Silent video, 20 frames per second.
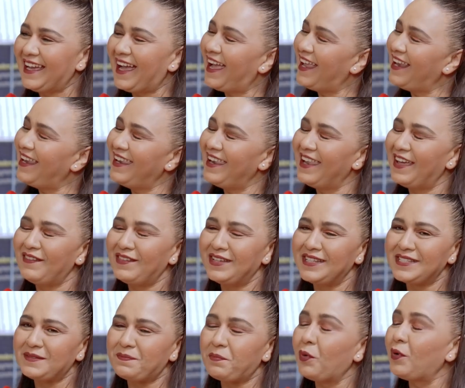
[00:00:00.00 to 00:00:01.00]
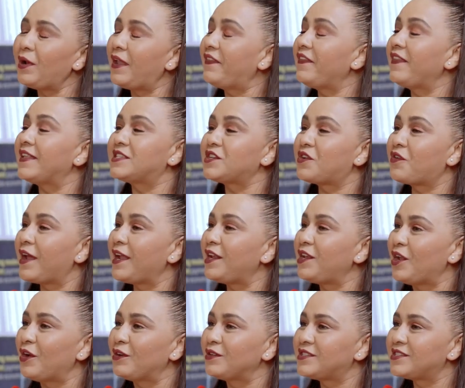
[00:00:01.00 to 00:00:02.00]
I love it. Paul, I think that's a great
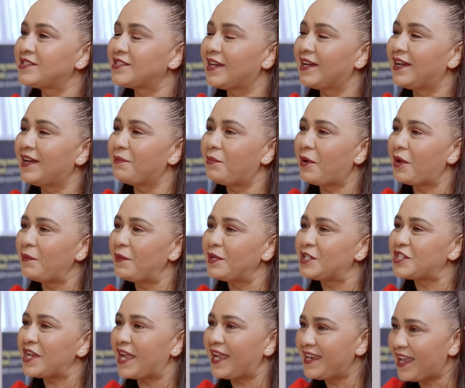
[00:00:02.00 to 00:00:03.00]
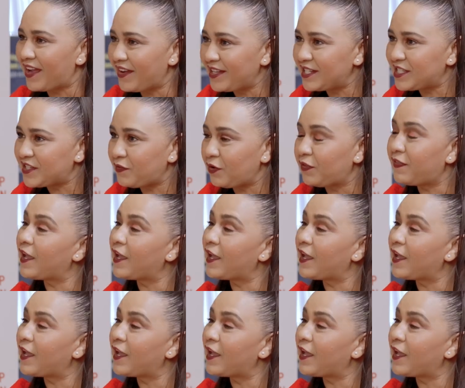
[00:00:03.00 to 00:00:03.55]
note upon which to end our interview.